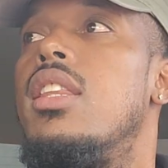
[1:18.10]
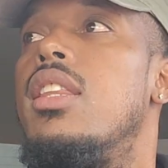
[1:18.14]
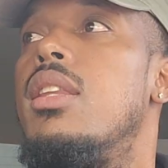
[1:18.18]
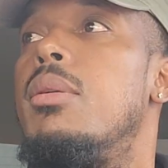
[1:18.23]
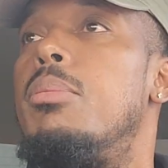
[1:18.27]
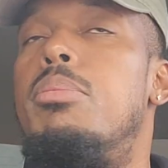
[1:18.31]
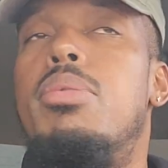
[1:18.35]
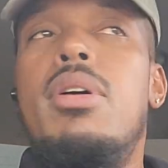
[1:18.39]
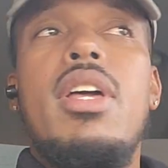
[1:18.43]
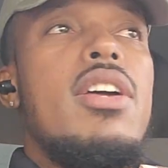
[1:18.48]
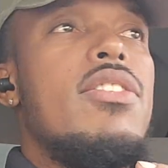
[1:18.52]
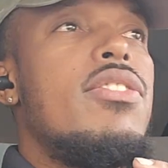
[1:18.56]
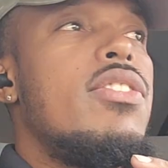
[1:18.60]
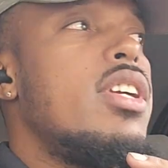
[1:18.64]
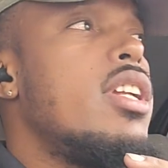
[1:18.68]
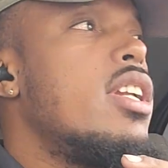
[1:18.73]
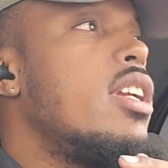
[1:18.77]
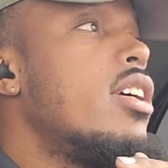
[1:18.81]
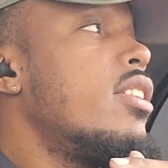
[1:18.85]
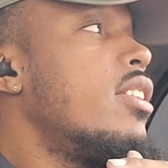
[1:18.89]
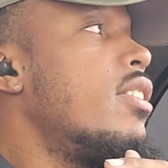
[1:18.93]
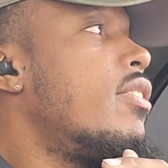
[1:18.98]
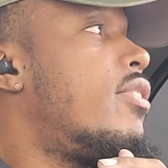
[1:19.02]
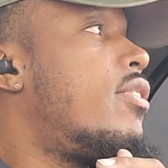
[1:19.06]
the
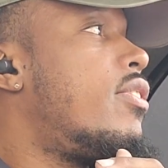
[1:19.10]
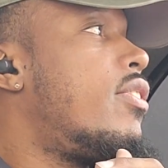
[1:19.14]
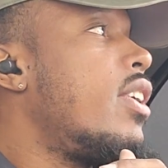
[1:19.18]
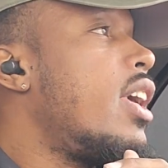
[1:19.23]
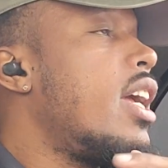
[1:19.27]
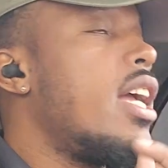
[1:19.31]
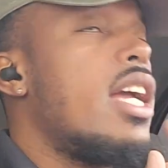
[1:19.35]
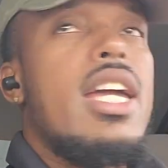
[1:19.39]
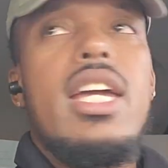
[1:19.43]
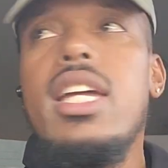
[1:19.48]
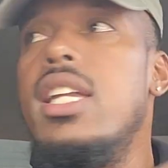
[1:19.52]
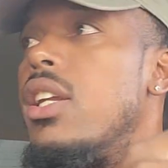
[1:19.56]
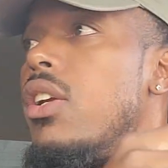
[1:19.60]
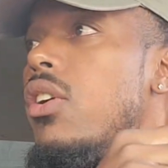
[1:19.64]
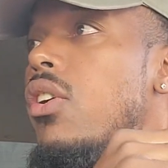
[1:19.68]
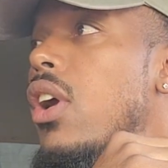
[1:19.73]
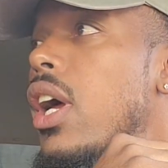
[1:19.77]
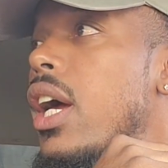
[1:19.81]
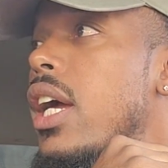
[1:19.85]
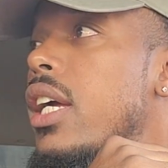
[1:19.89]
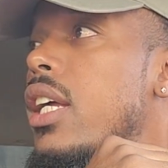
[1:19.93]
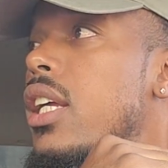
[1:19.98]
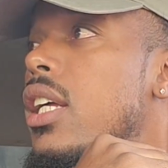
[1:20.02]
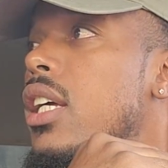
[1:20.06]
pivot of the Fed,
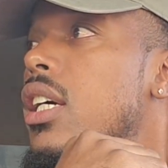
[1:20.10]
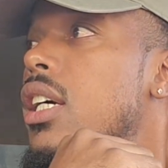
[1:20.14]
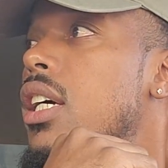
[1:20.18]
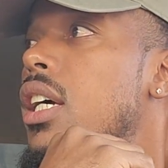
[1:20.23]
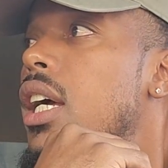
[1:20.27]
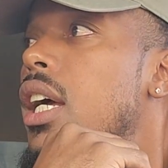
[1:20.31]
right,